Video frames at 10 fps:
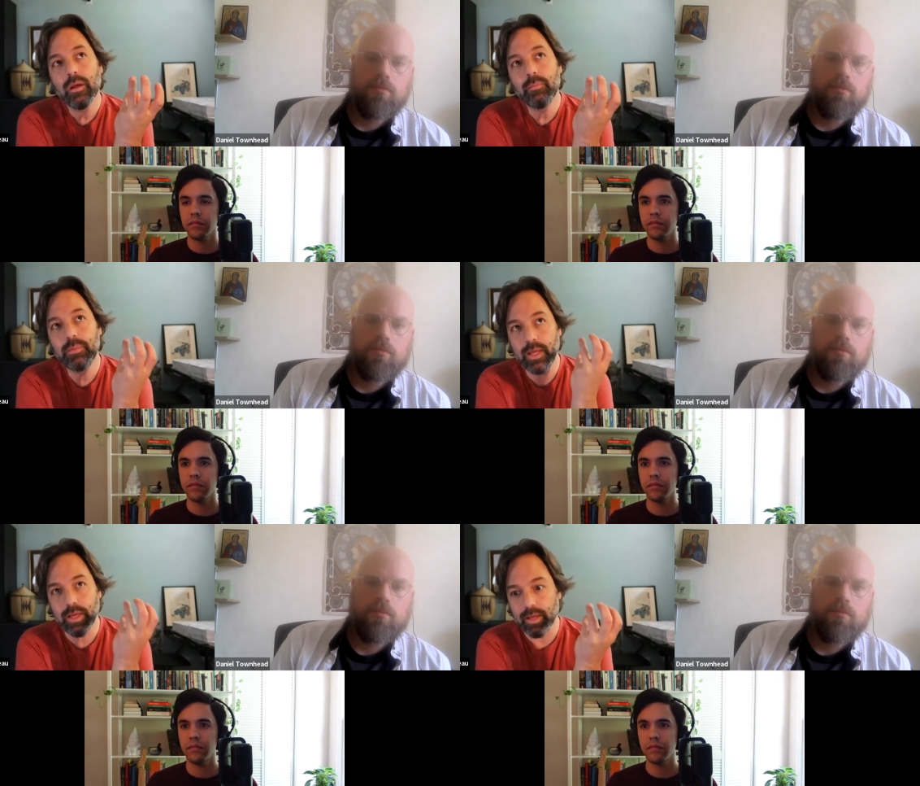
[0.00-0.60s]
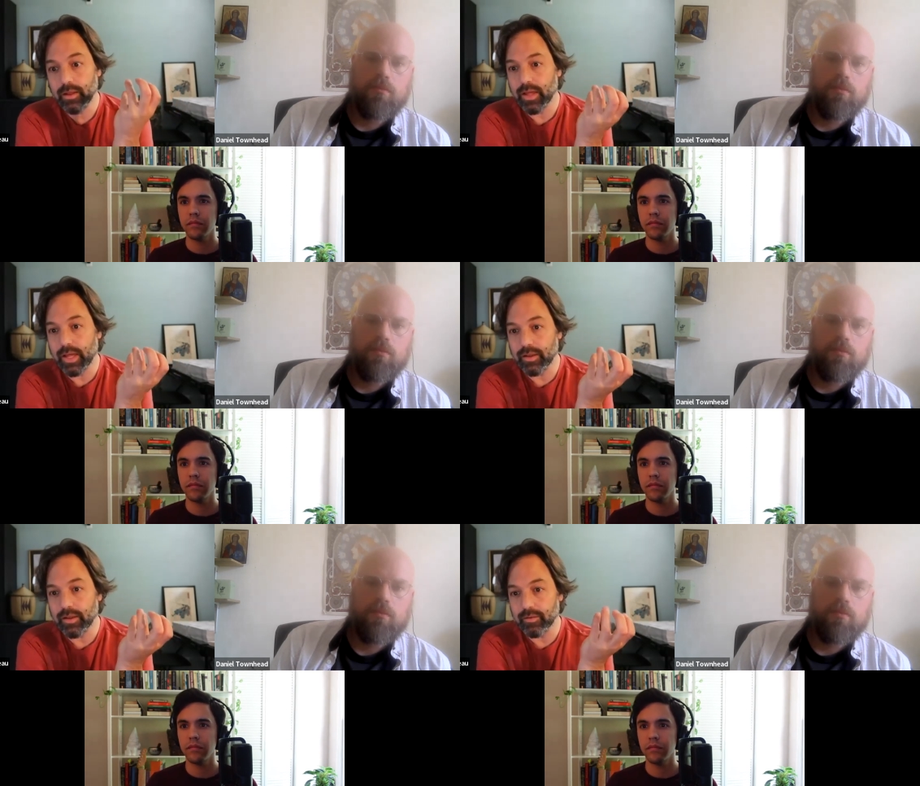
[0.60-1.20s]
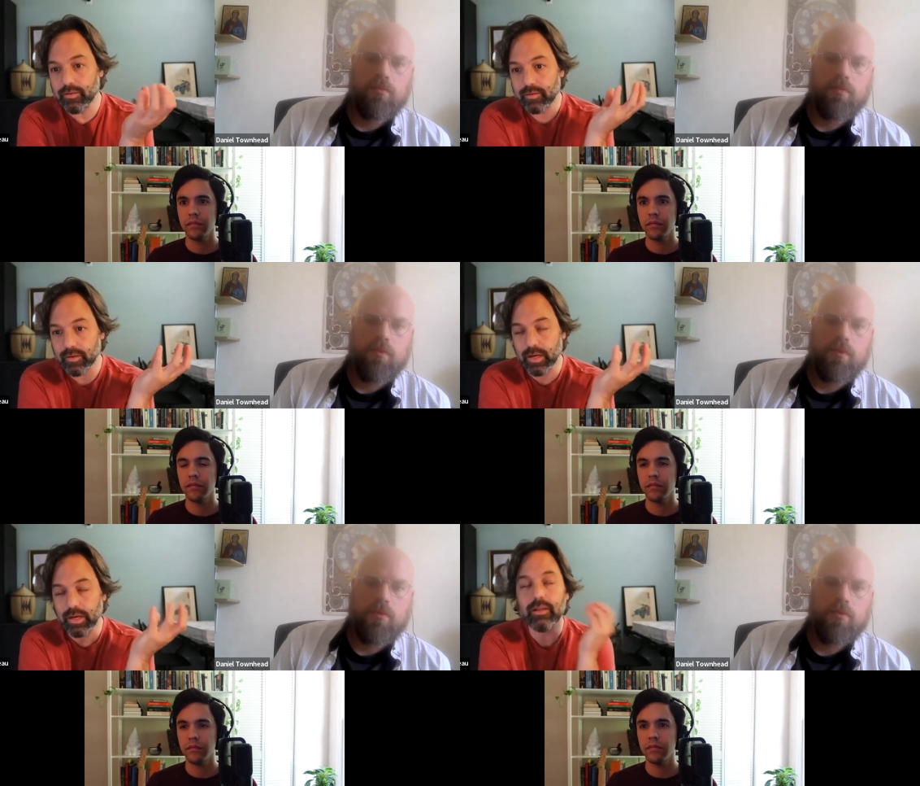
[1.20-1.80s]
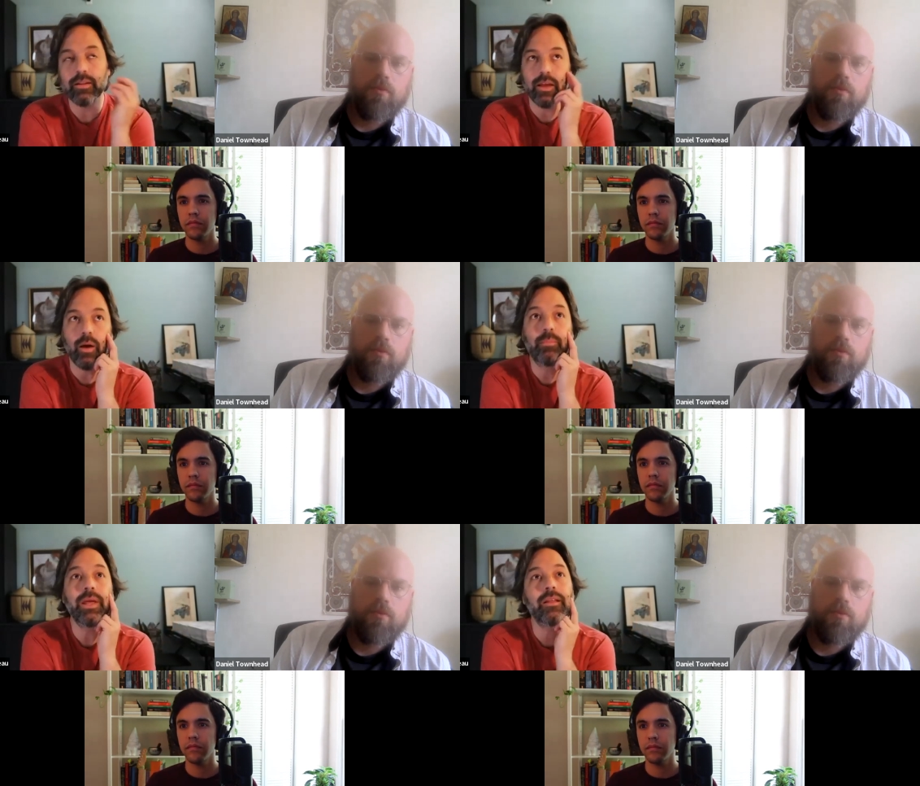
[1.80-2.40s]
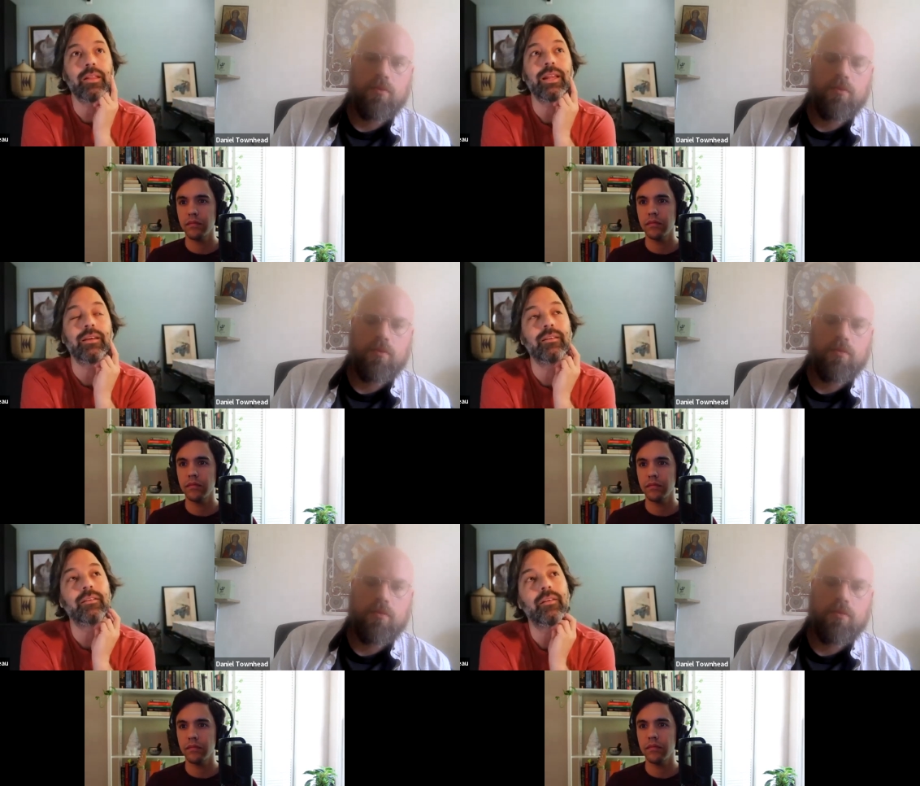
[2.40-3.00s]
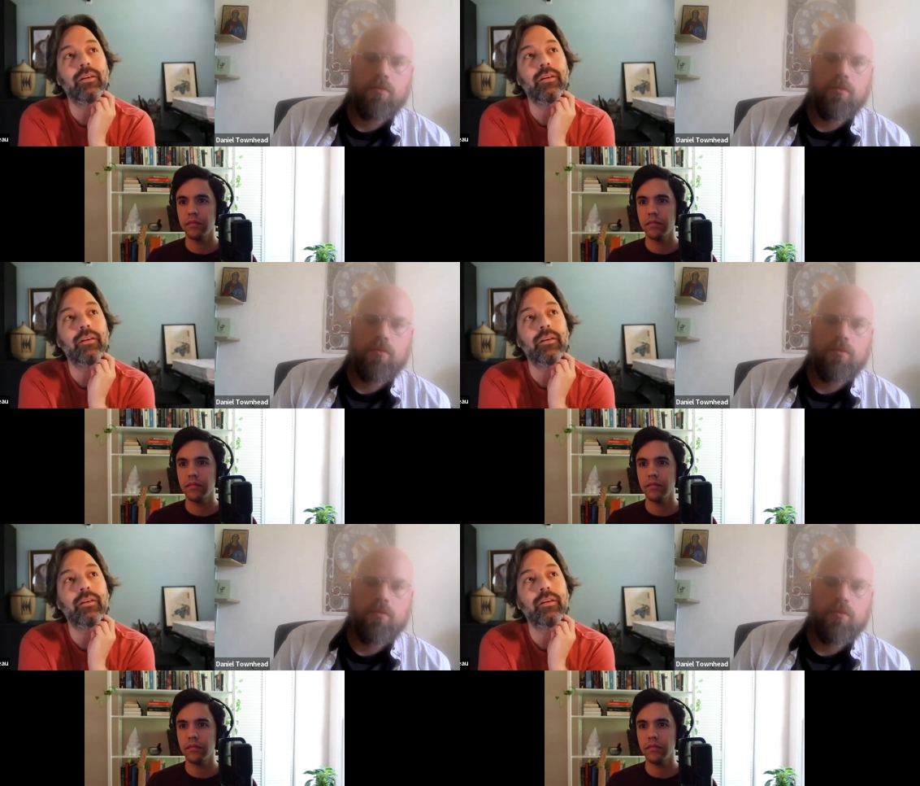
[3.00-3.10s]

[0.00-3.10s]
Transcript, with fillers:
Speaker 1: being that is, uh, let's say, a being that is